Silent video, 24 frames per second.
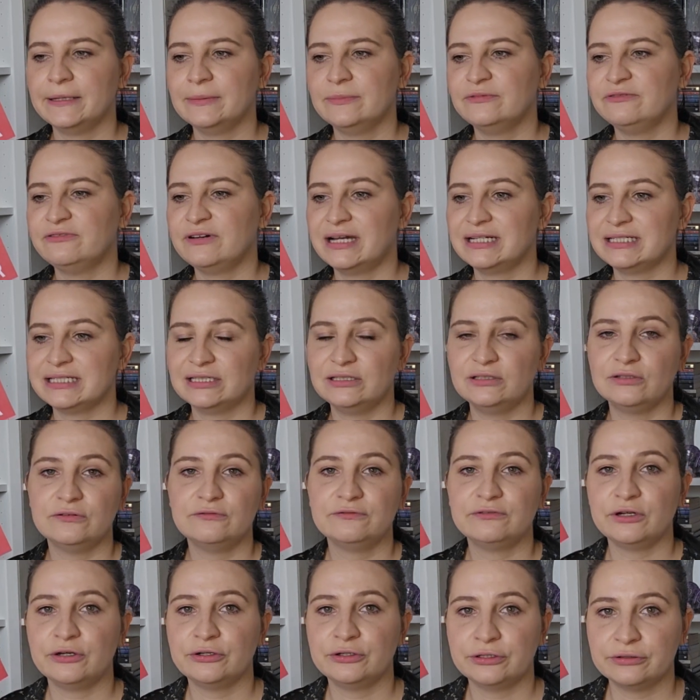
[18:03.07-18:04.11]
finding love
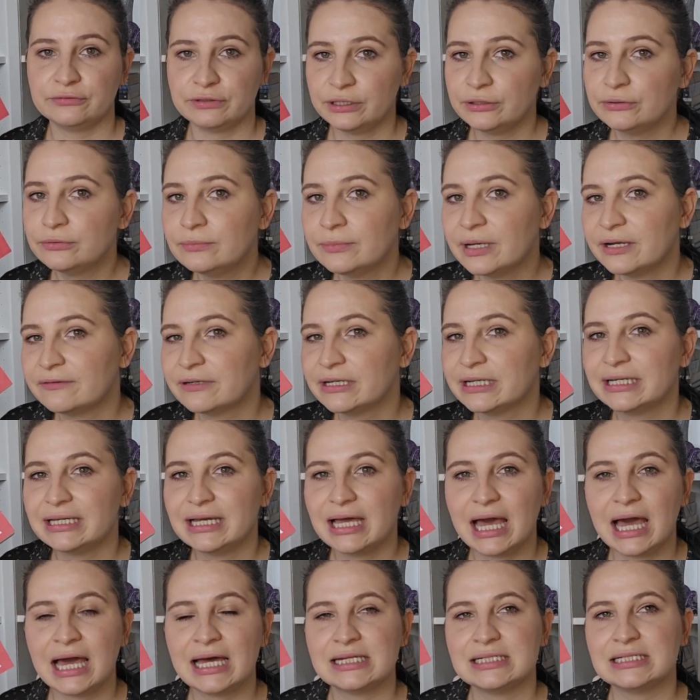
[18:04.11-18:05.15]
on her own merit,
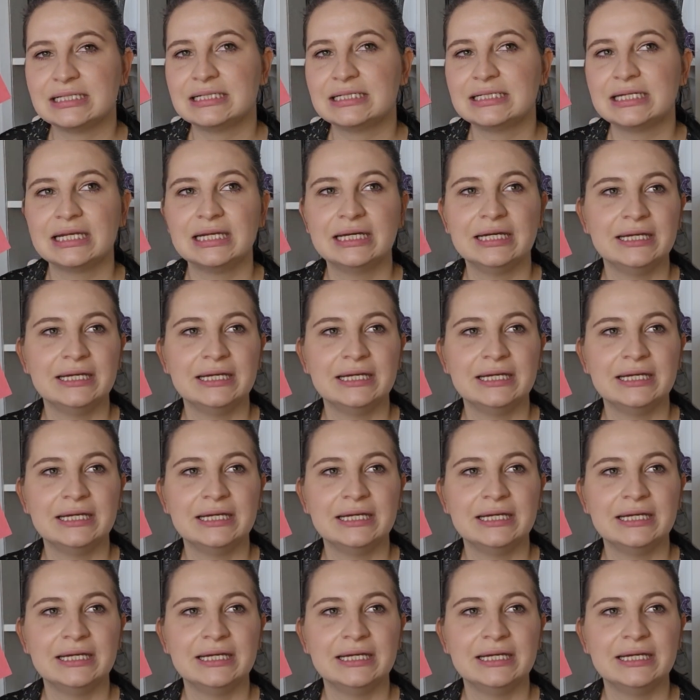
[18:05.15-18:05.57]
and